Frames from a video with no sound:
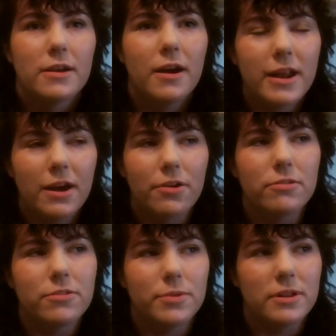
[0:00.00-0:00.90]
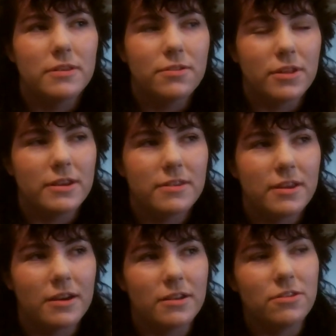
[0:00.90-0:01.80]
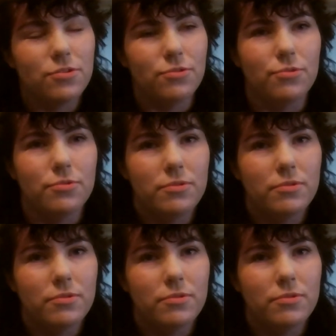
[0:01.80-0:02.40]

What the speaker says: kind of held on to it until I started to